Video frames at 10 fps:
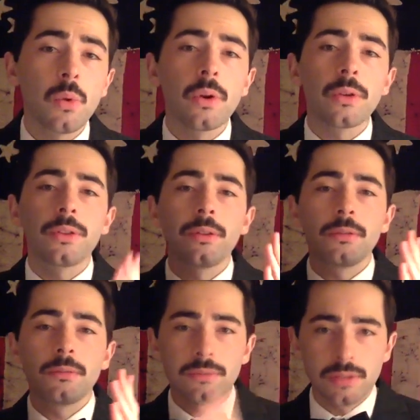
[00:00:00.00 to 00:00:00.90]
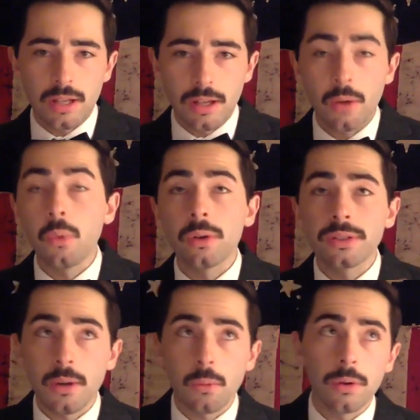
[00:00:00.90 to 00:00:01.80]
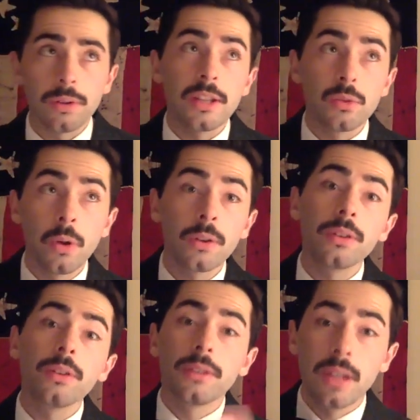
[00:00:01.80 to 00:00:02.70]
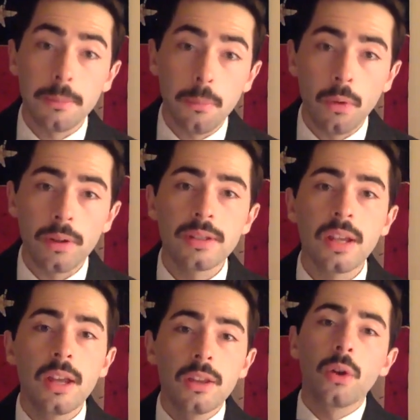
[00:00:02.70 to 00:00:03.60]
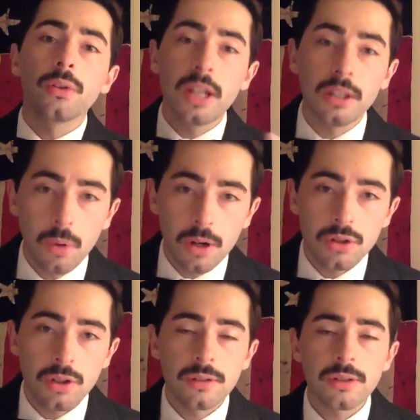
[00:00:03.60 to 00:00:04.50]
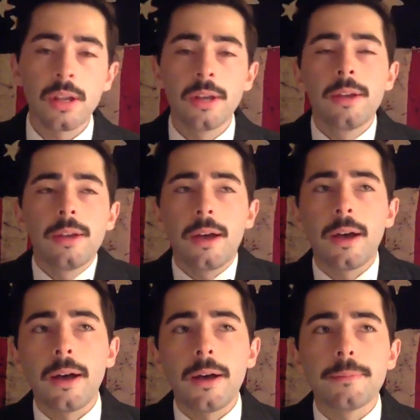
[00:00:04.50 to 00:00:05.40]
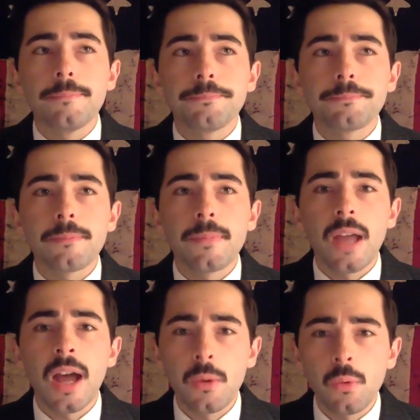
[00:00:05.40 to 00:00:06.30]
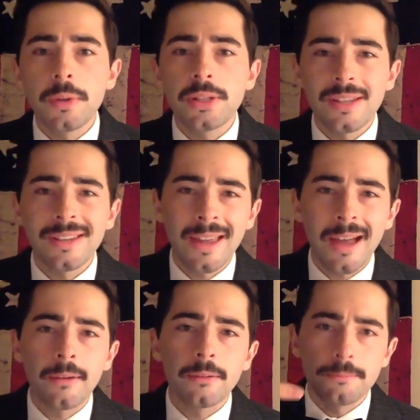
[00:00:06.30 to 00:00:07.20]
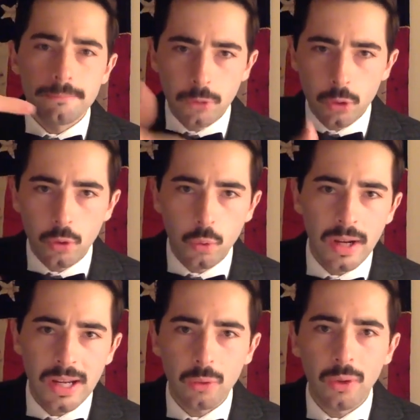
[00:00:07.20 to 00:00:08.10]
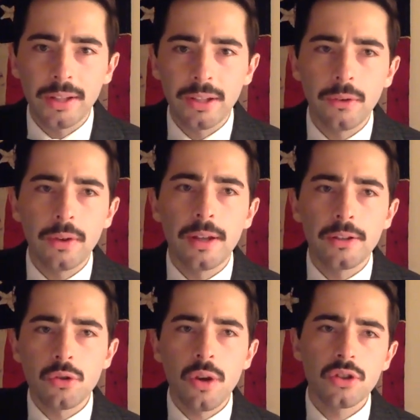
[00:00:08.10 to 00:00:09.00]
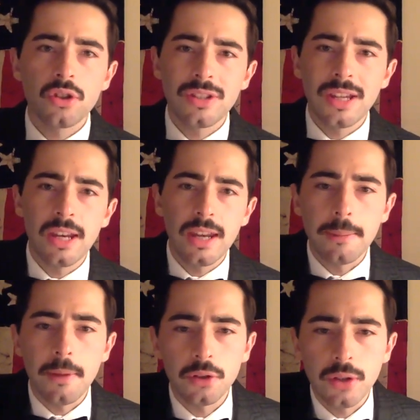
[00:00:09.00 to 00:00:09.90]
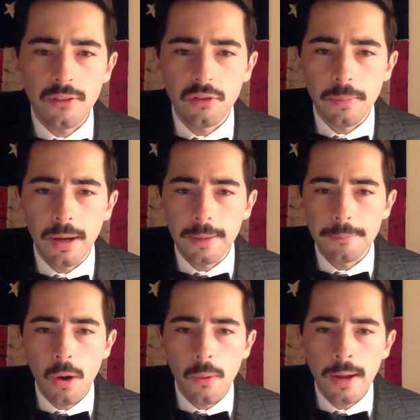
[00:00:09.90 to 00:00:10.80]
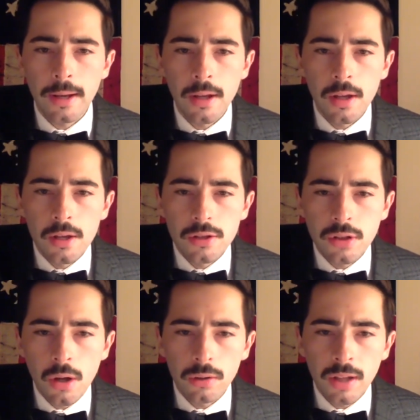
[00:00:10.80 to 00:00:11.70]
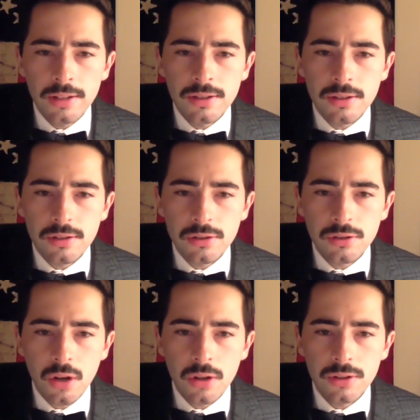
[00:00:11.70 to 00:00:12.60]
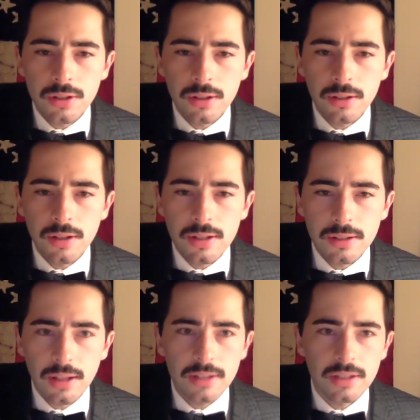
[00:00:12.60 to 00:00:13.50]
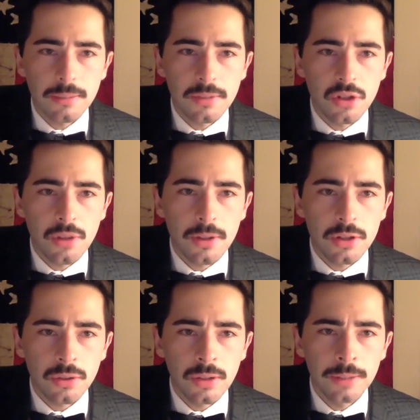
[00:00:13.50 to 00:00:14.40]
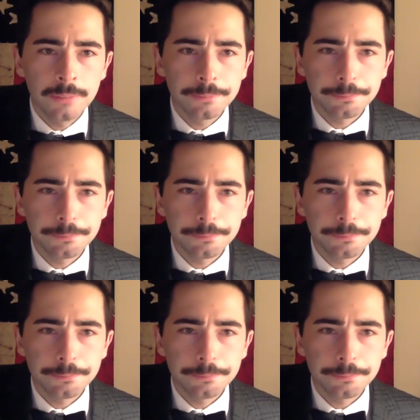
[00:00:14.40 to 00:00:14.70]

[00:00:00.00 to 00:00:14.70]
worth, t- uh, well, it's not worth, it's worth 10 points. There are 10 questions. Um, I will be sending out grading criteria instructions in an email to everybody. All right. So let's start this lesson. Let me share my screen.